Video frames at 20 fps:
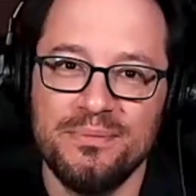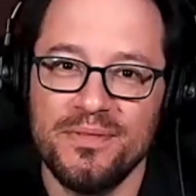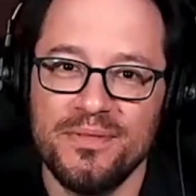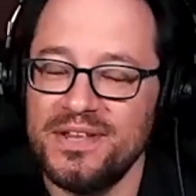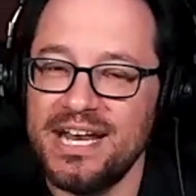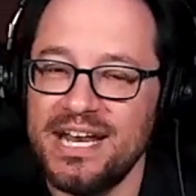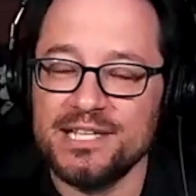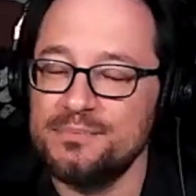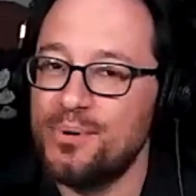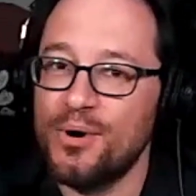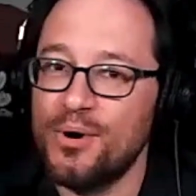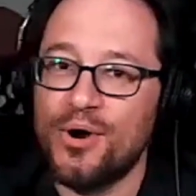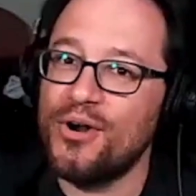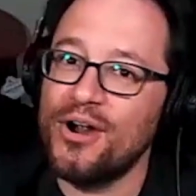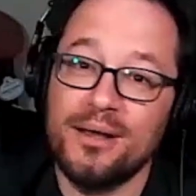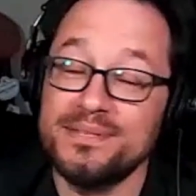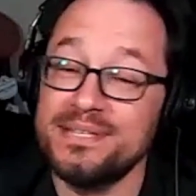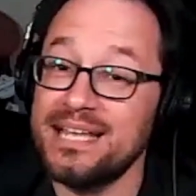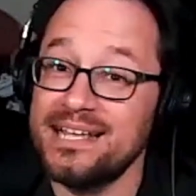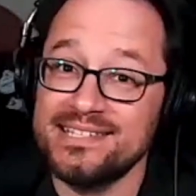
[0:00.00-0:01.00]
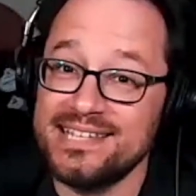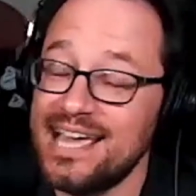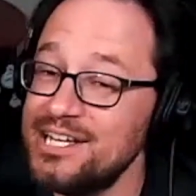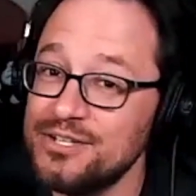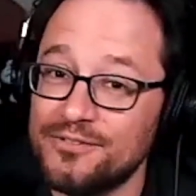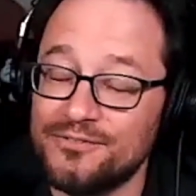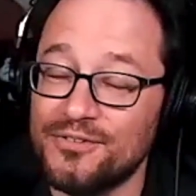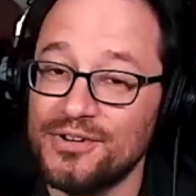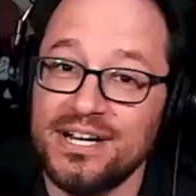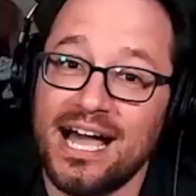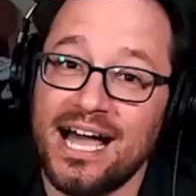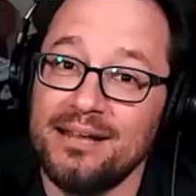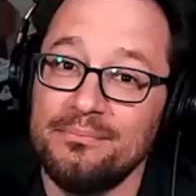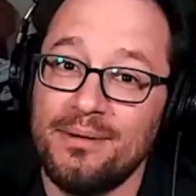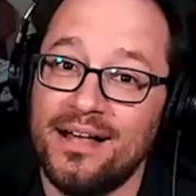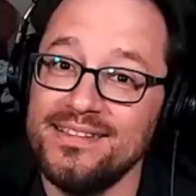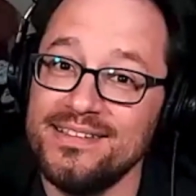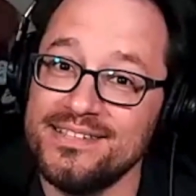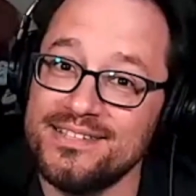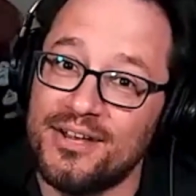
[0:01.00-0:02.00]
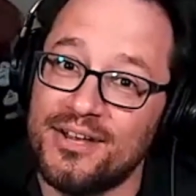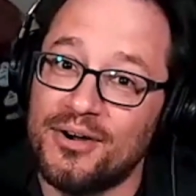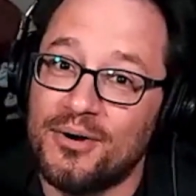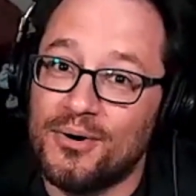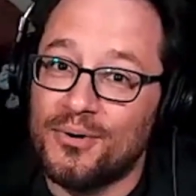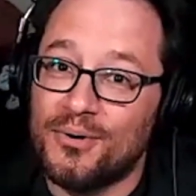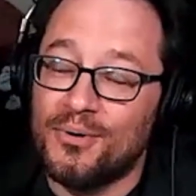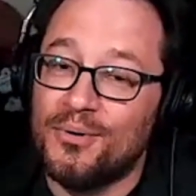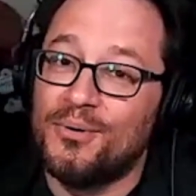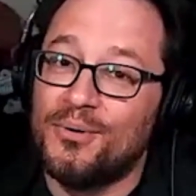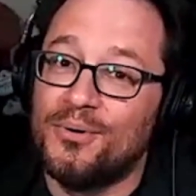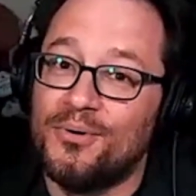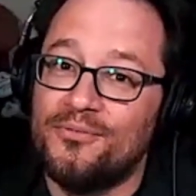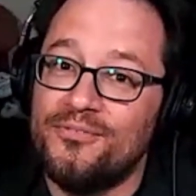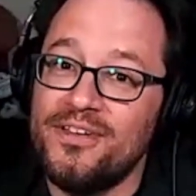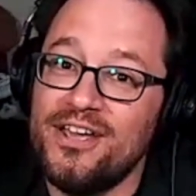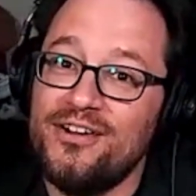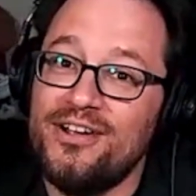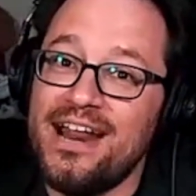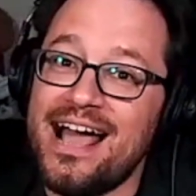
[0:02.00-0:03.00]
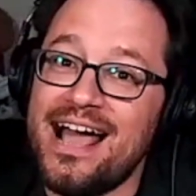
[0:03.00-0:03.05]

but the next program's not scheduled for 9 months, so figure it